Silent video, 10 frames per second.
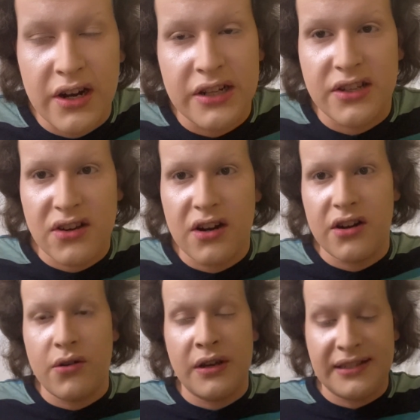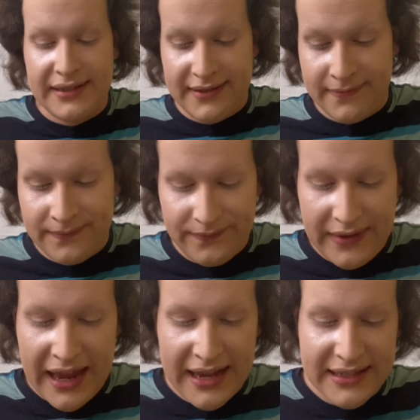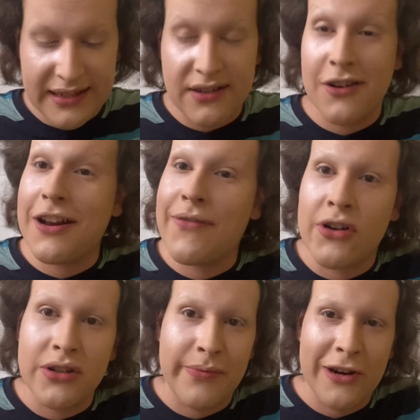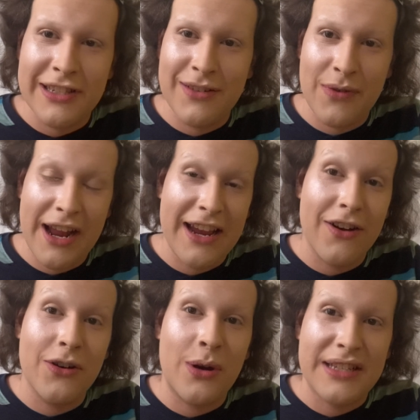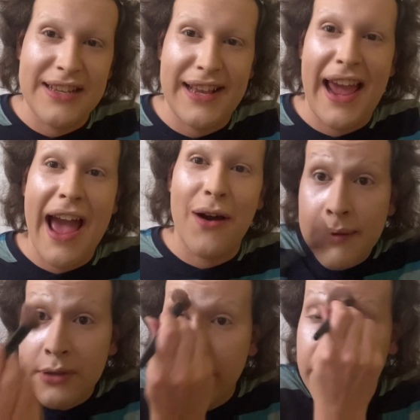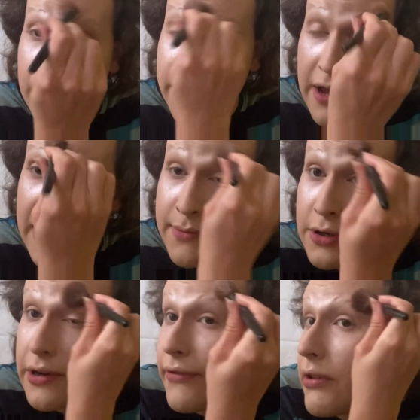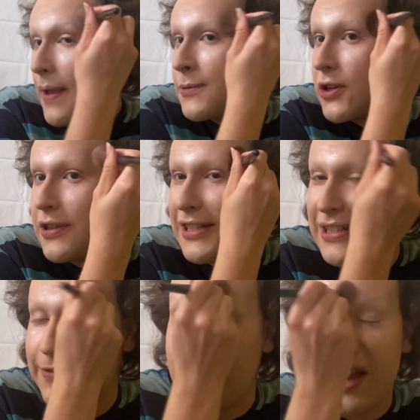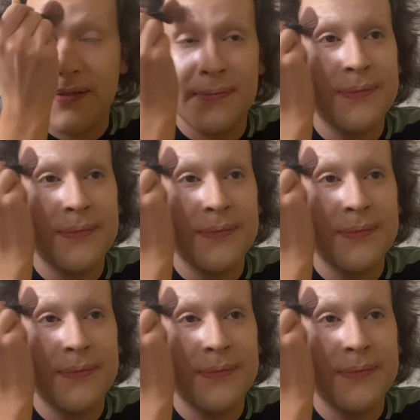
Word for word: I just heard a noise and as a neurodivergent person, when I hear a noise, I say, ow. I'm doing it for the vine, I'm doing it for- I'm sure this is fine.